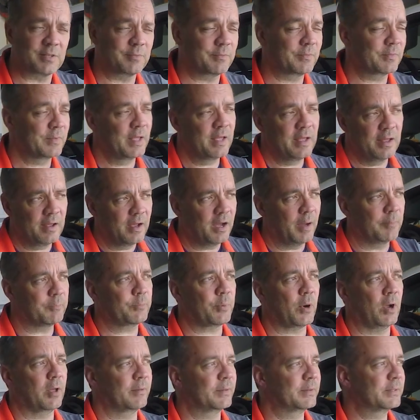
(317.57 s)
I'm
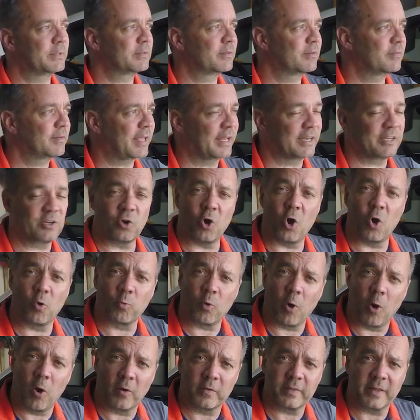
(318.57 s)
probably getting it all
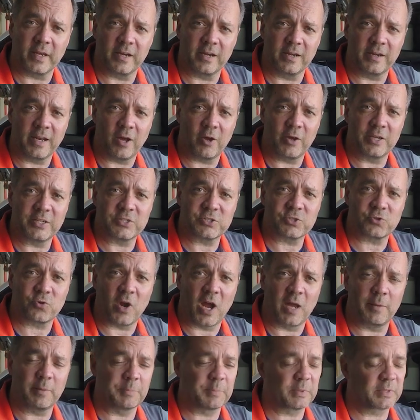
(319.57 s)
wrong there in how I
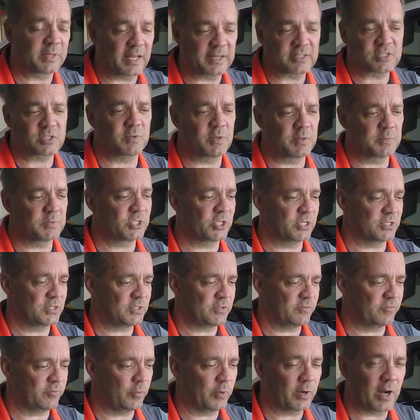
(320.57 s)
describe it, but that's the
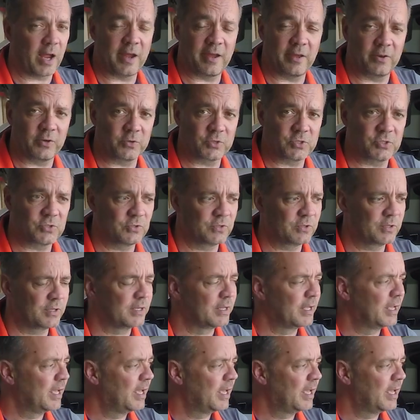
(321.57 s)
gist of what I understood.